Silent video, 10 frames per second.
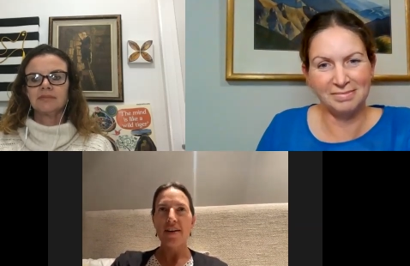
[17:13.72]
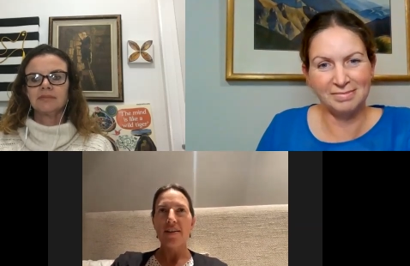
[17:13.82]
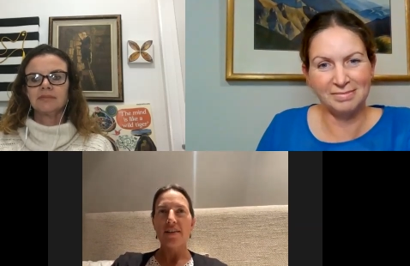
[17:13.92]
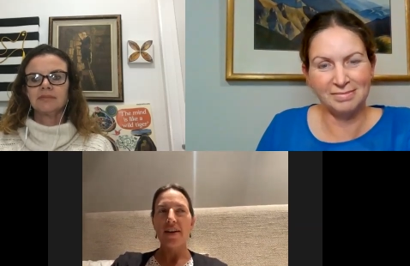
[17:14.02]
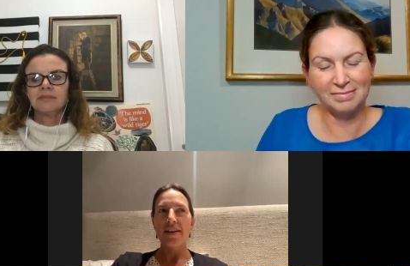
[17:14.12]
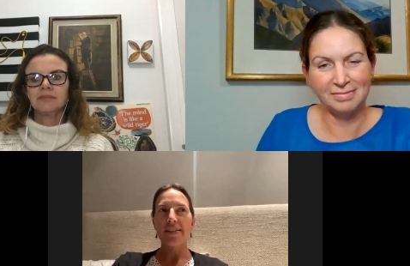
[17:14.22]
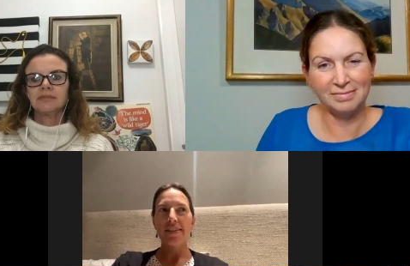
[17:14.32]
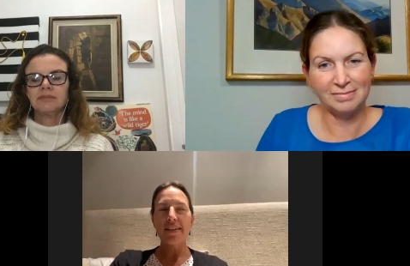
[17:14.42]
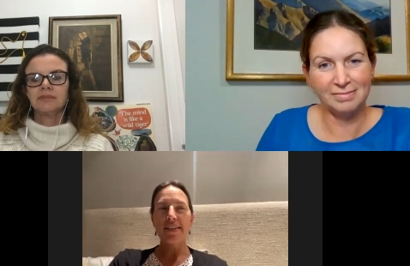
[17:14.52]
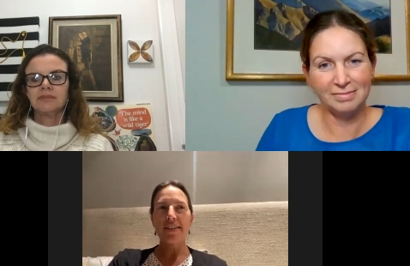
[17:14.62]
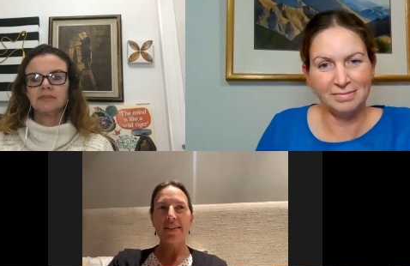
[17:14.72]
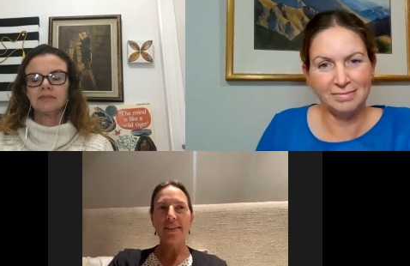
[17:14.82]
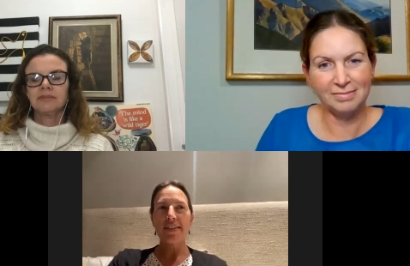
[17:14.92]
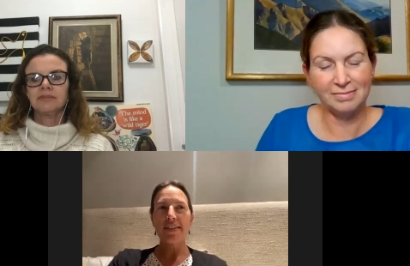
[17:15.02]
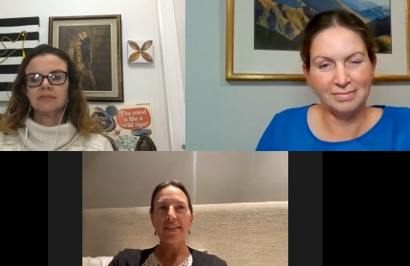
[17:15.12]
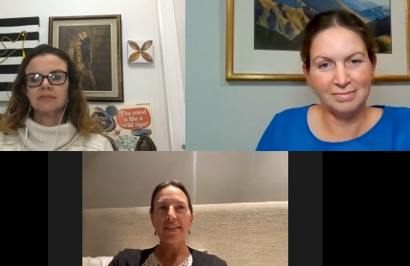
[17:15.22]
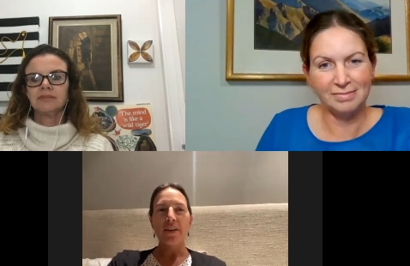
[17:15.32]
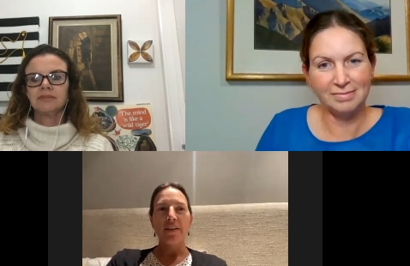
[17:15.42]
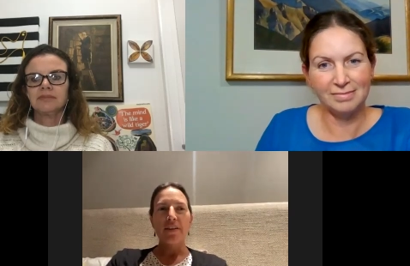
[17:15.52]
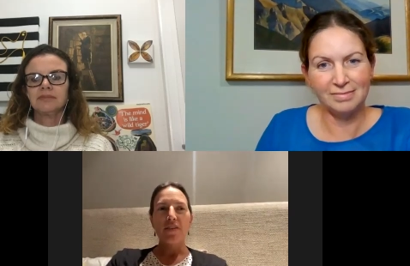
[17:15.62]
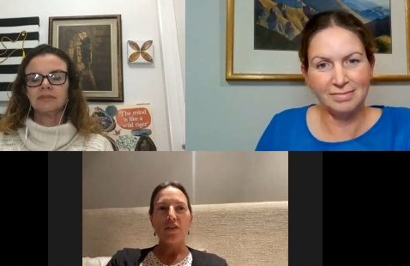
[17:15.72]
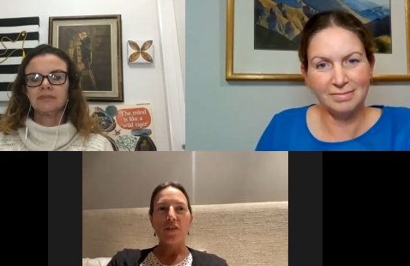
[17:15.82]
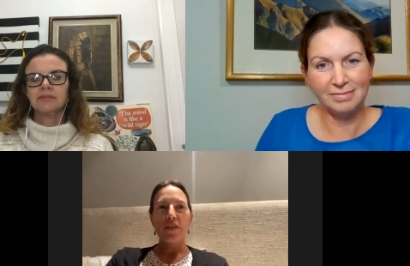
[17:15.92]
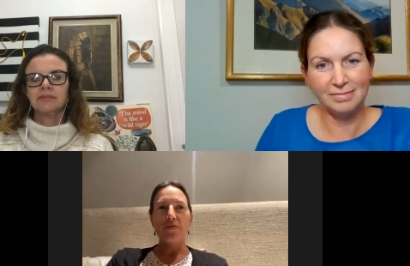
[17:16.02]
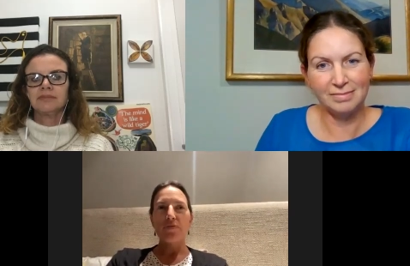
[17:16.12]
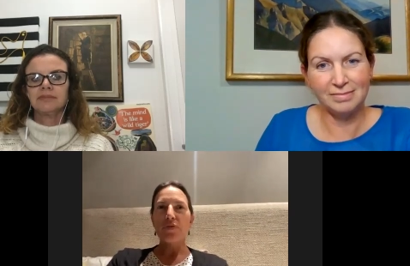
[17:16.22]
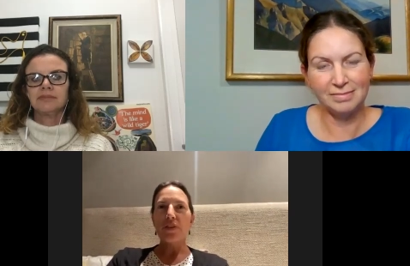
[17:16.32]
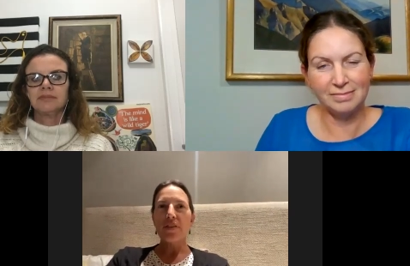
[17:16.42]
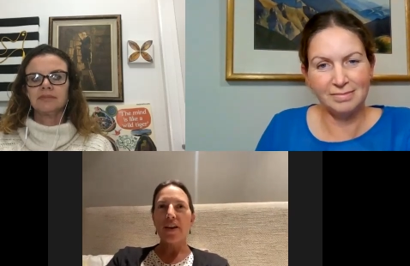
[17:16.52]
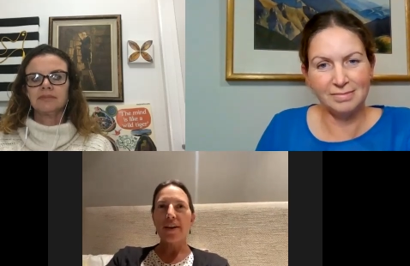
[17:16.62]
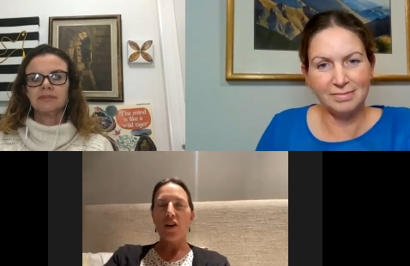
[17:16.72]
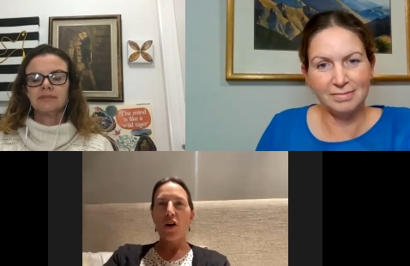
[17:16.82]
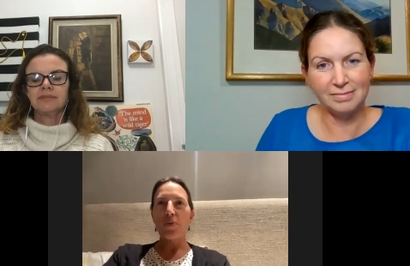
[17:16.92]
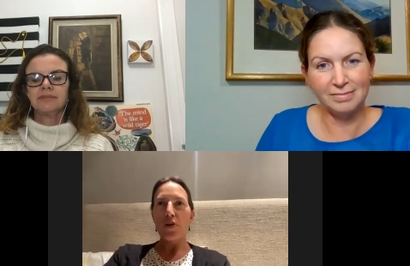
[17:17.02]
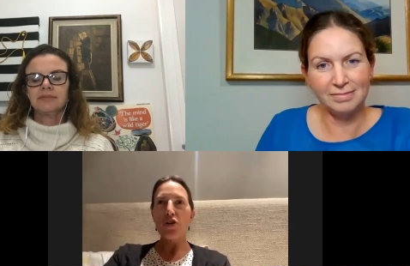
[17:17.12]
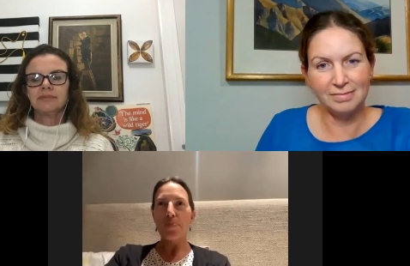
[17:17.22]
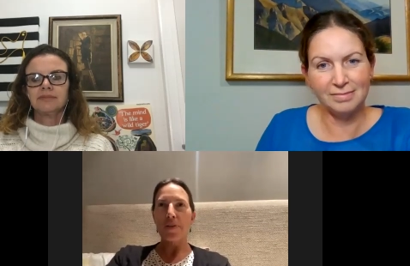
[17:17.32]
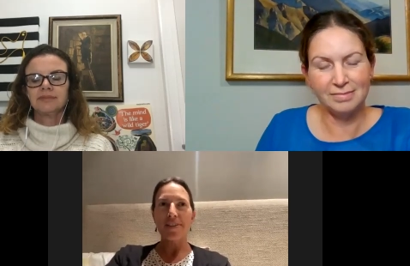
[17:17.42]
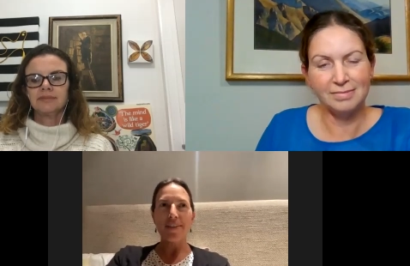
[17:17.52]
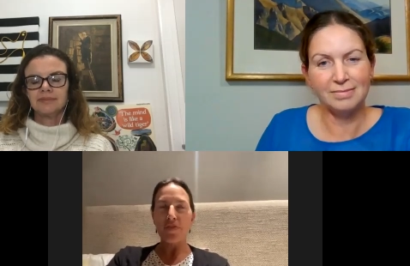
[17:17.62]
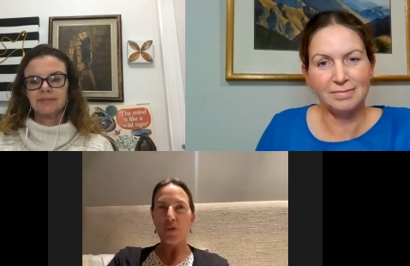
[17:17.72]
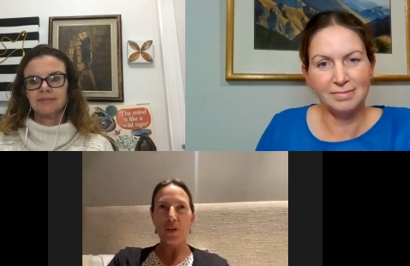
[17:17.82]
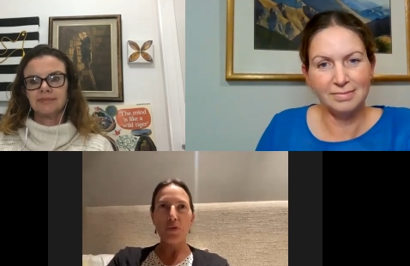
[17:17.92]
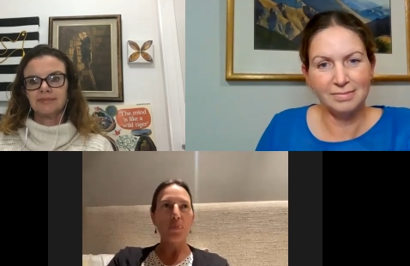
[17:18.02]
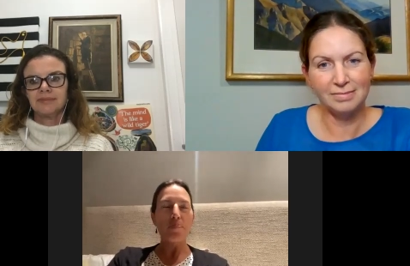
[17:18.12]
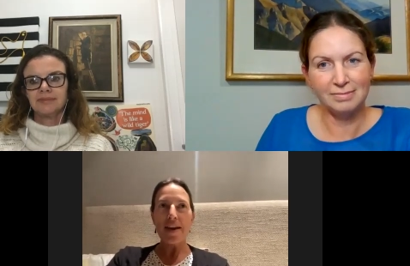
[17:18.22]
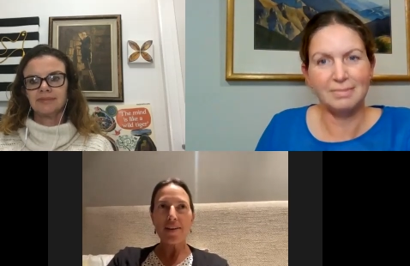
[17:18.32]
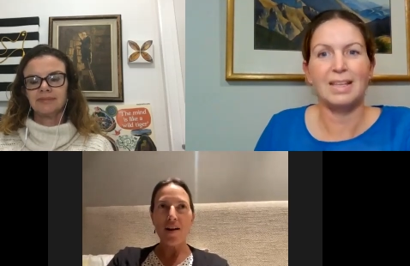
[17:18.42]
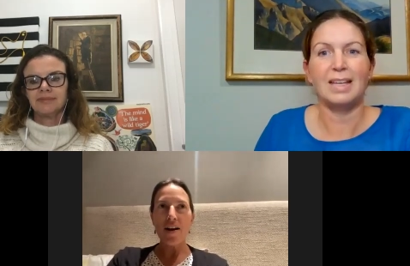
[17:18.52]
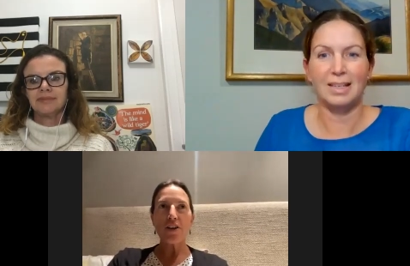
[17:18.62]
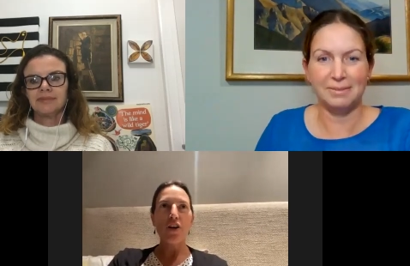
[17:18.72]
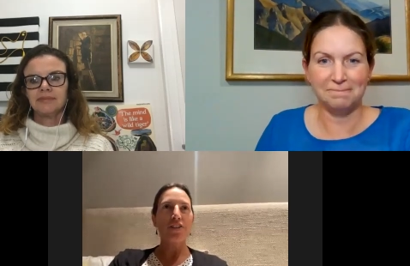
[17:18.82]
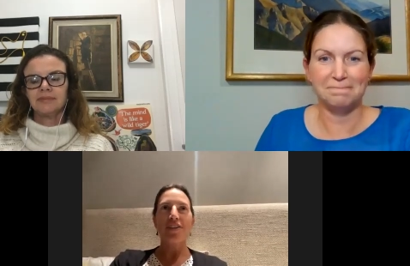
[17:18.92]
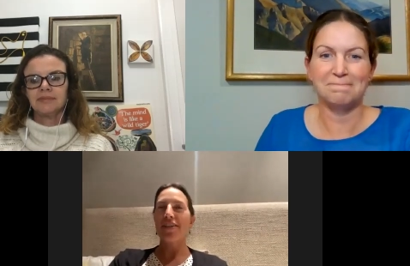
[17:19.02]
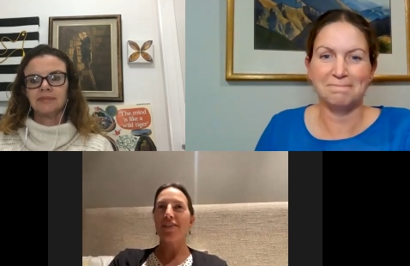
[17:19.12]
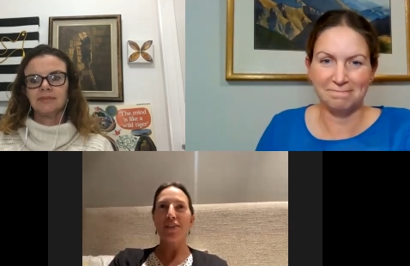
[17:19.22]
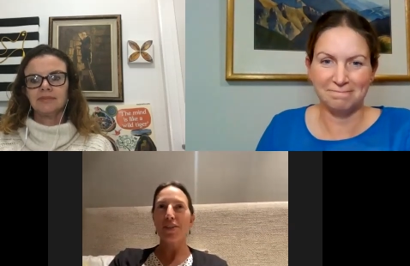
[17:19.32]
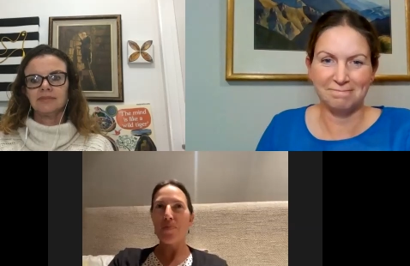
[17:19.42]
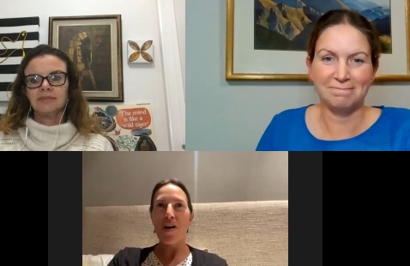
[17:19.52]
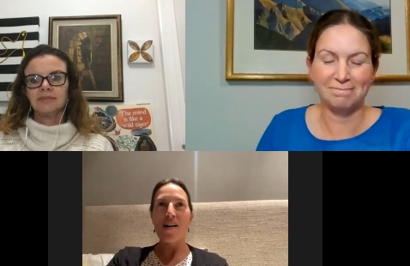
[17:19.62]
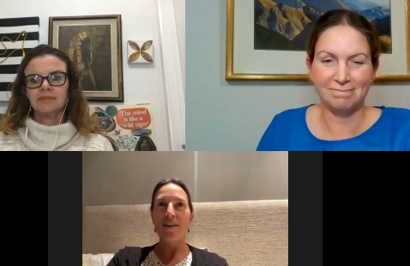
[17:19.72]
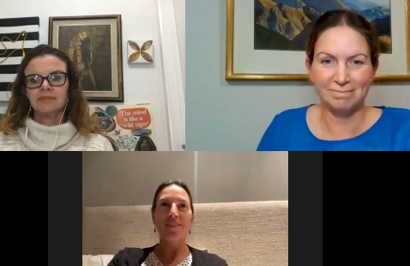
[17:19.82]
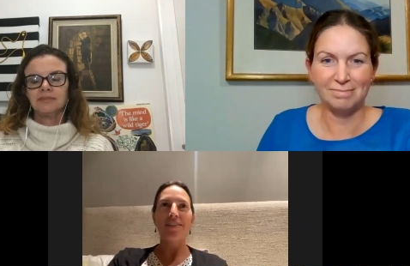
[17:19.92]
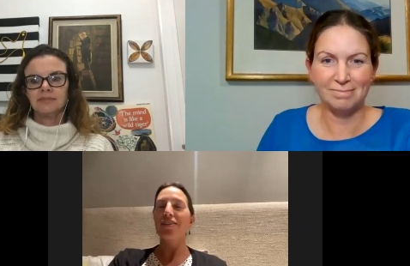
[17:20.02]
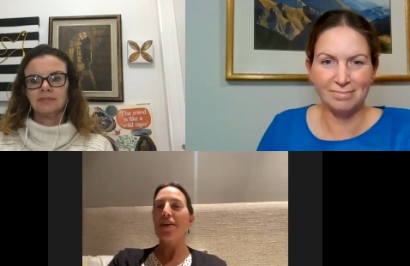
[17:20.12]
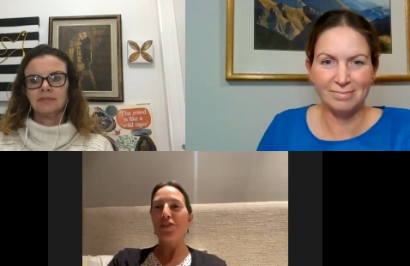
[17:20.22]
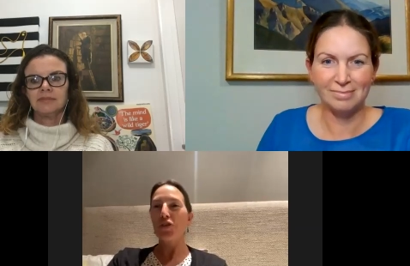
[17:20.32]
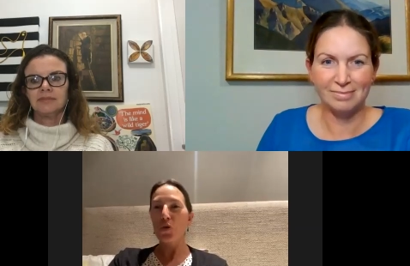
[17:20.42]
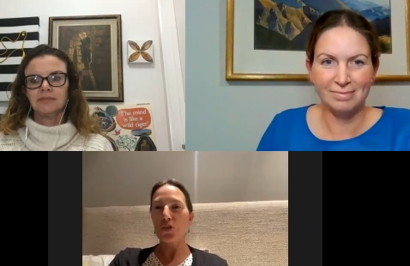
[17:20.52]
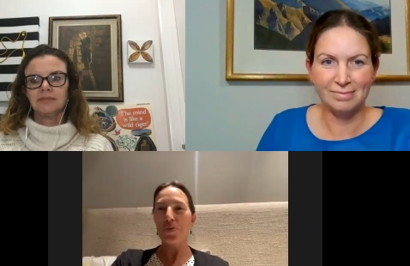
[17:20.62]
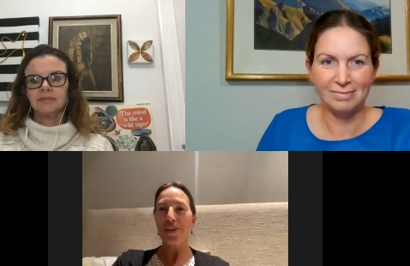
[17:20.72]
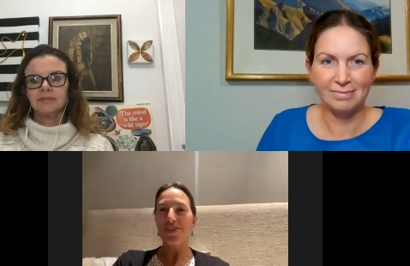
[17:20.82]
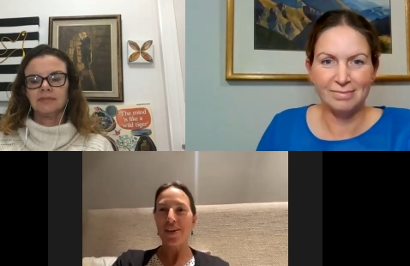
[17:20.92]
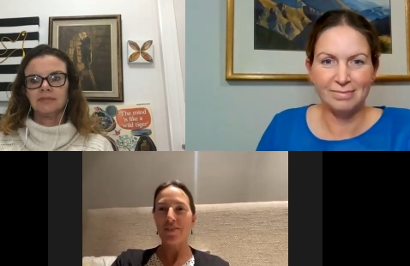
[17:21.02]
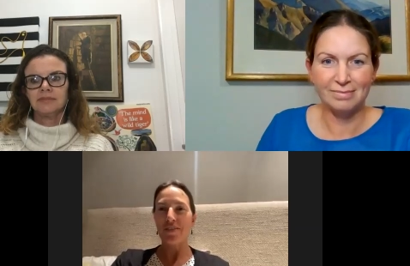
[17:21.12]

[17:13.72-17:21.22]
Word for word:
Speaker 1: like you said, um, like on purpose, everybody would make eye contact and smile and, and talk to each other.